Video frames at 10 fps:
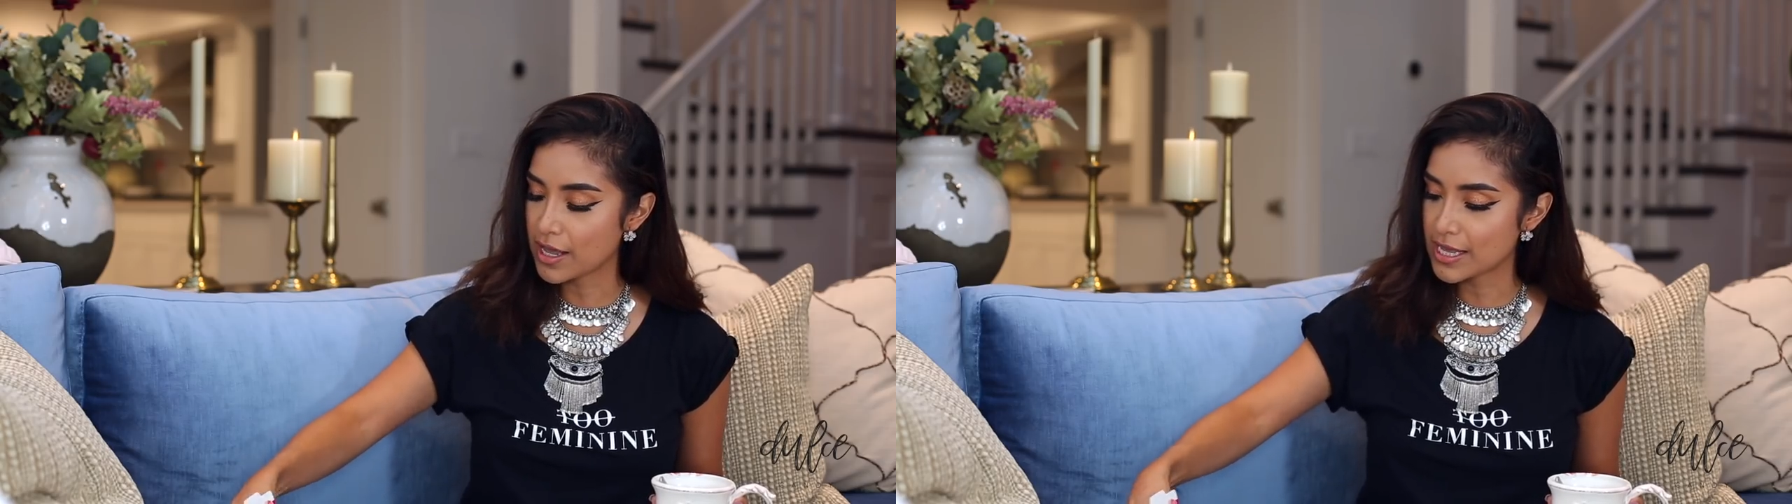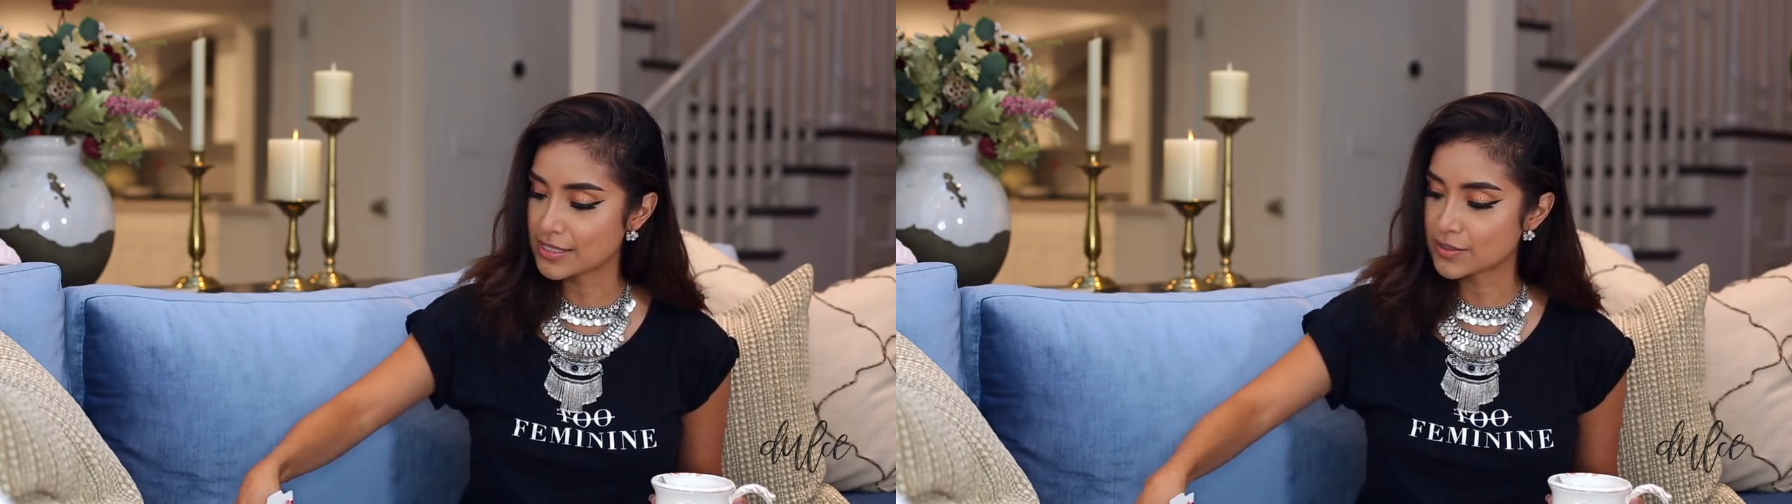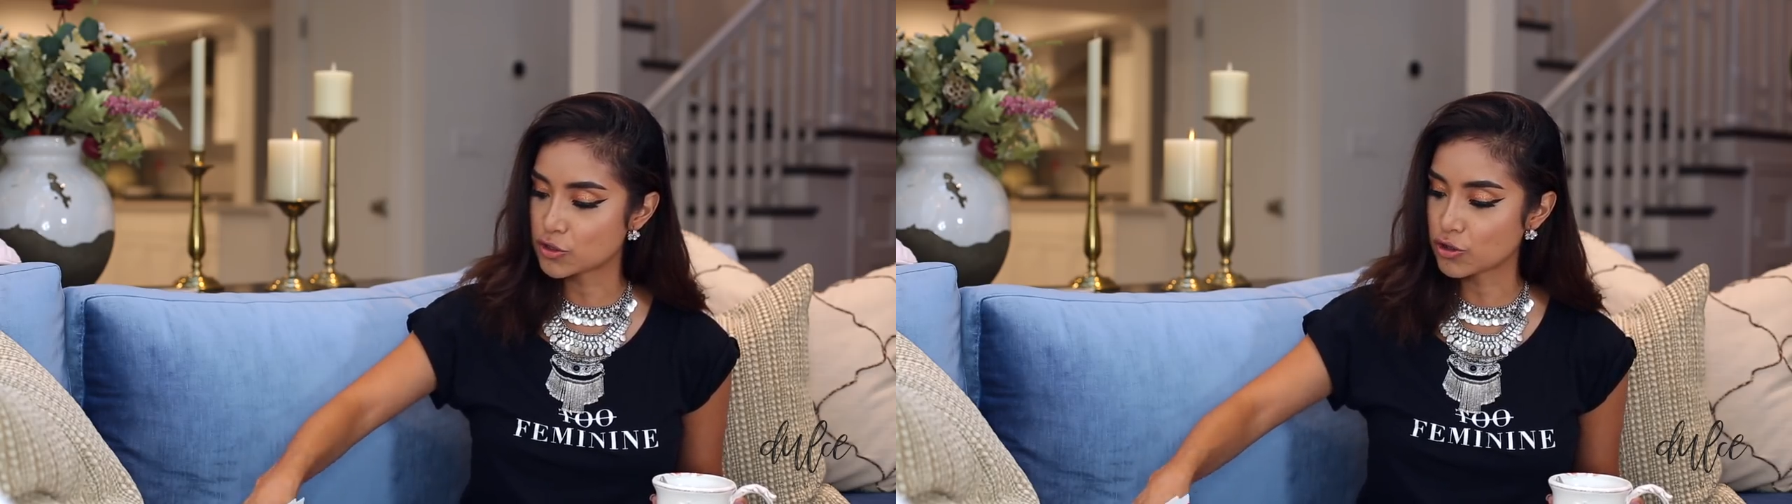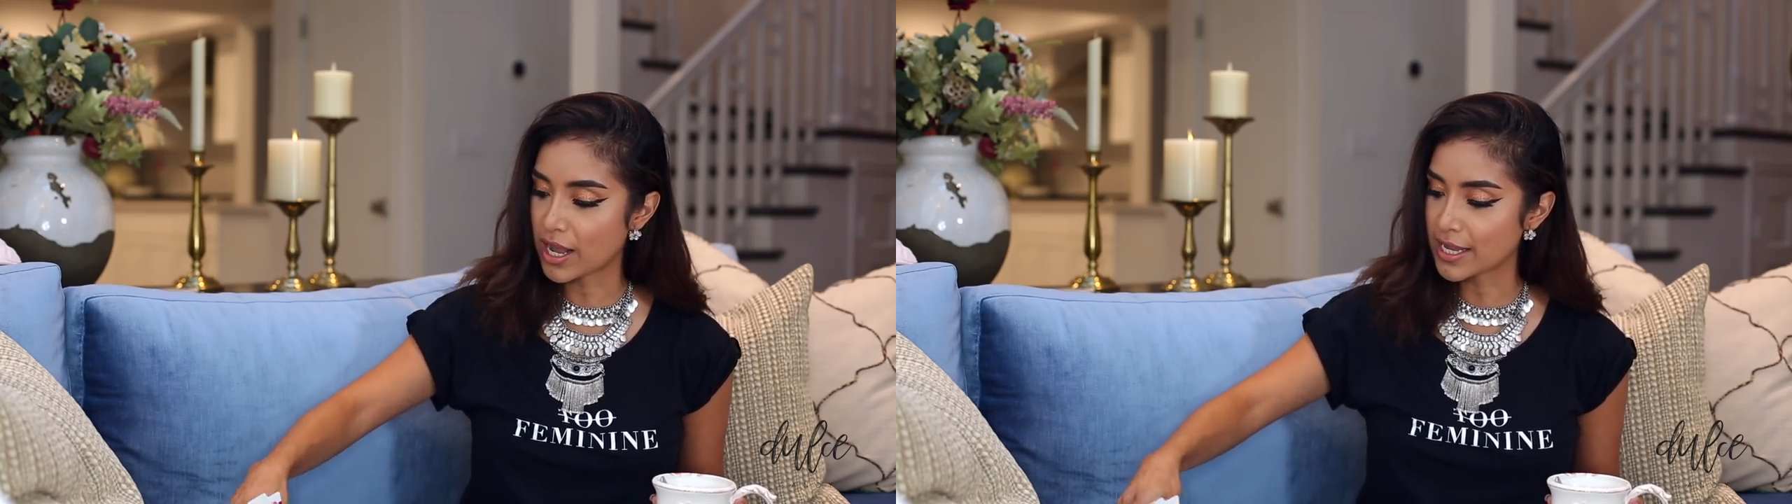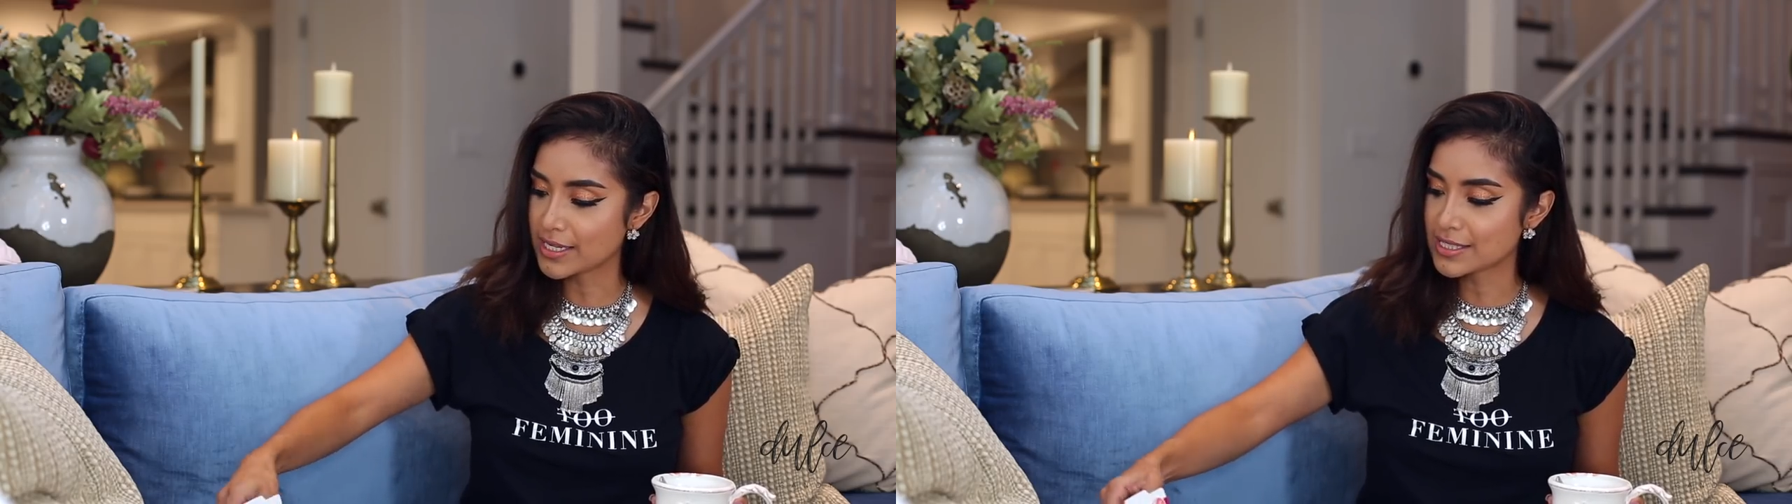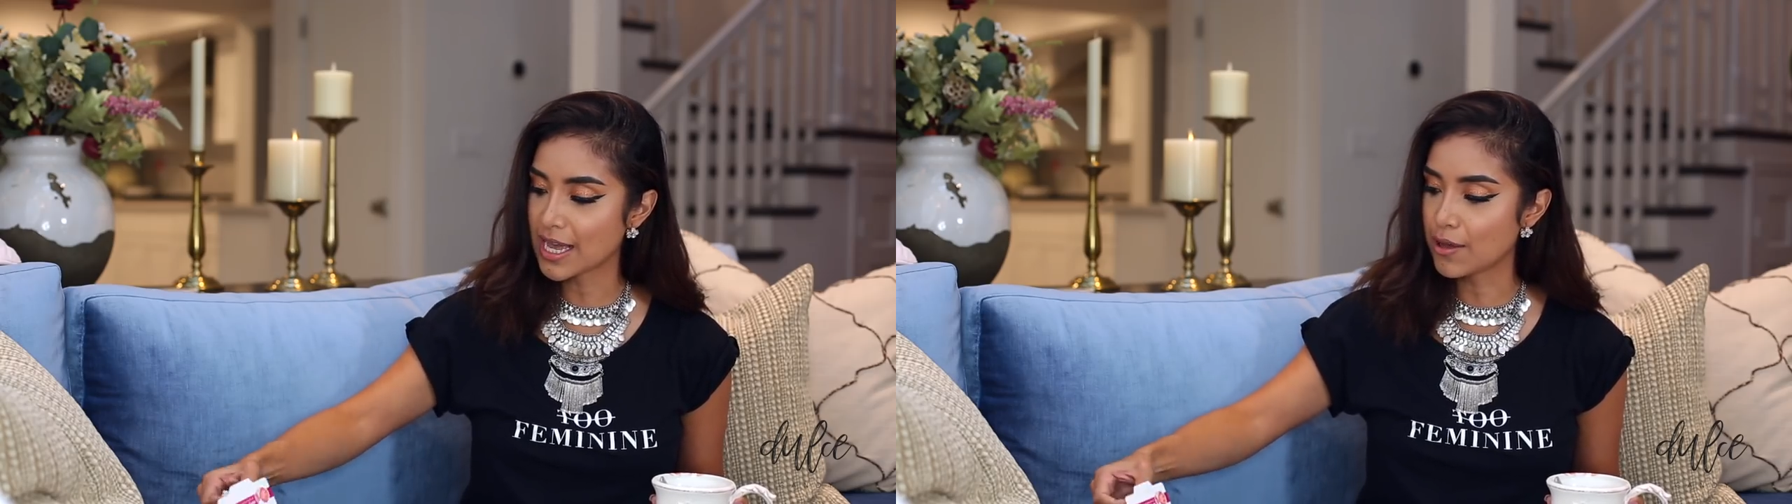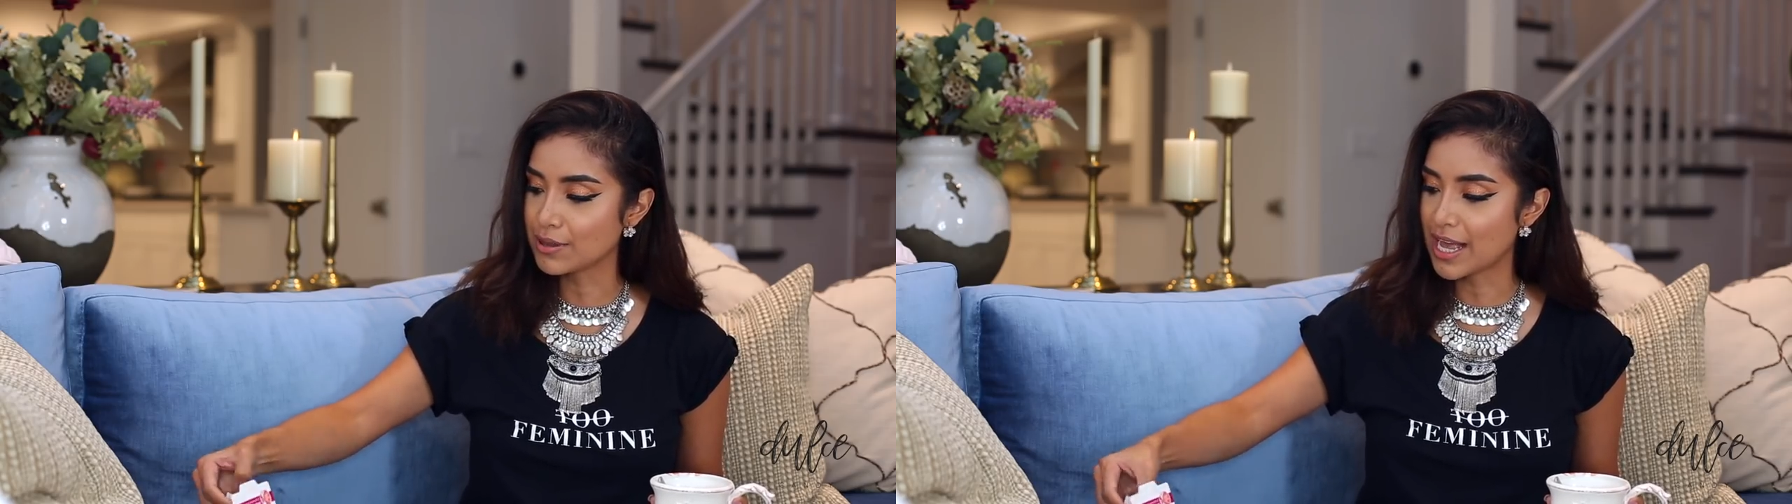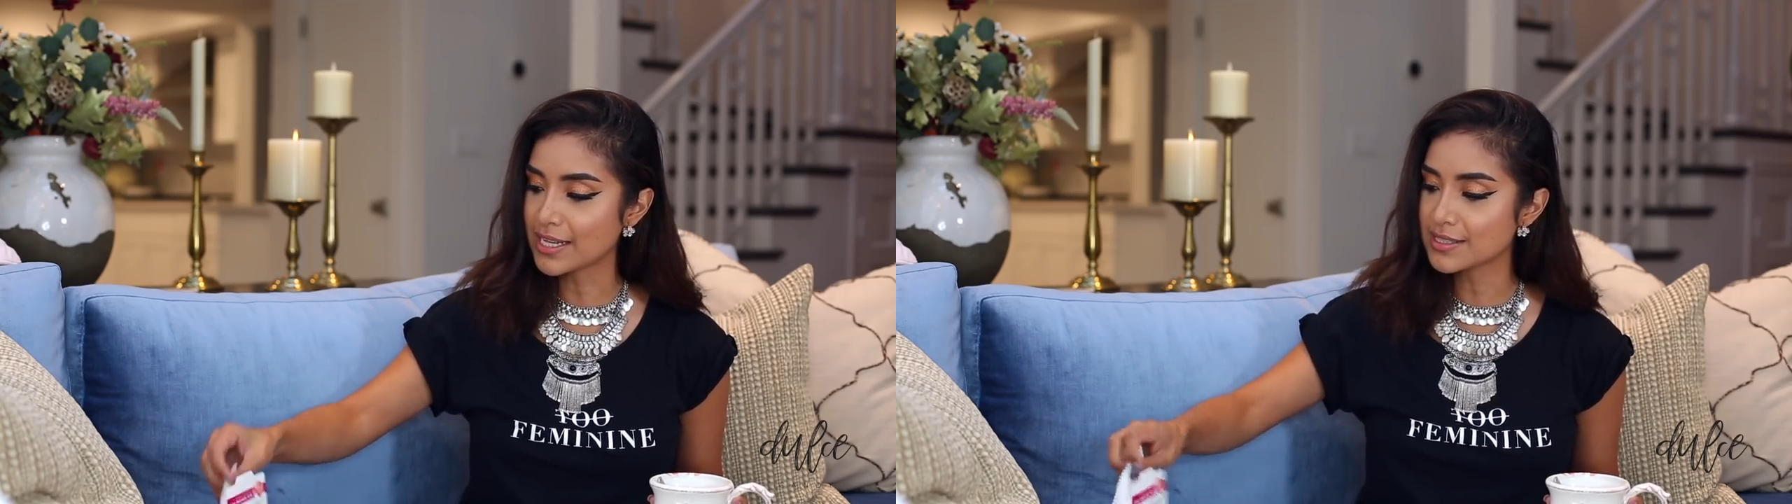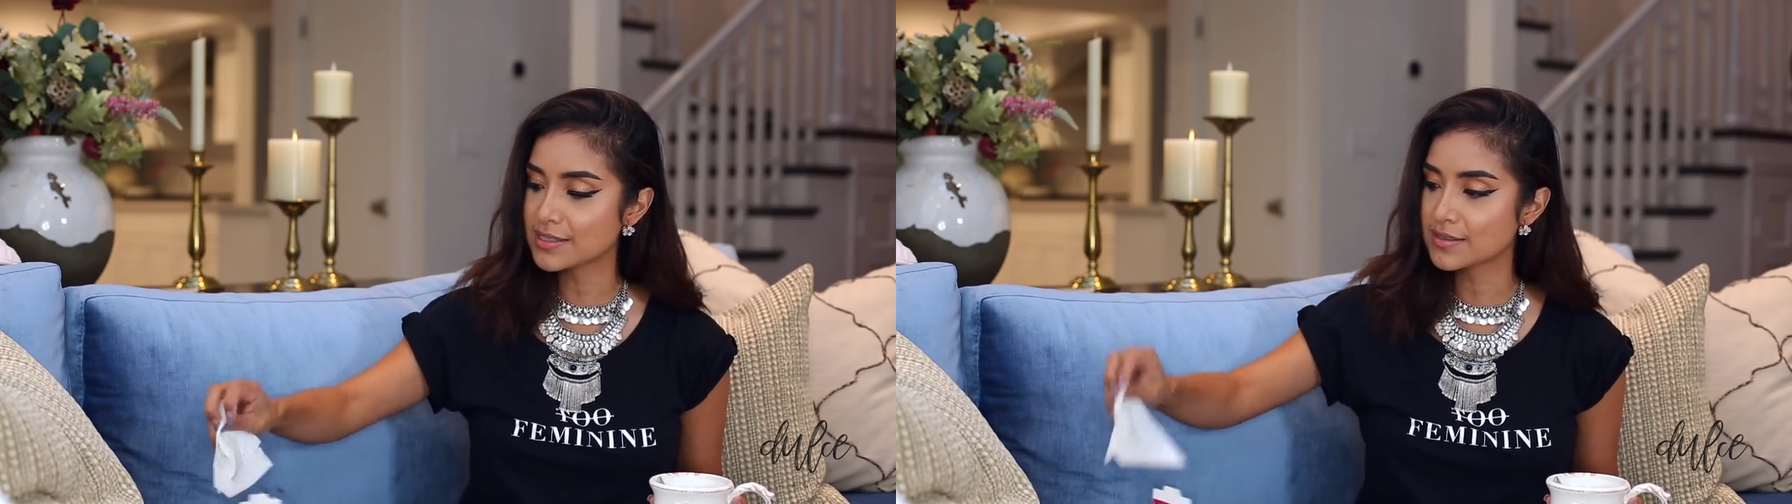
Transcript: is dry towelettes,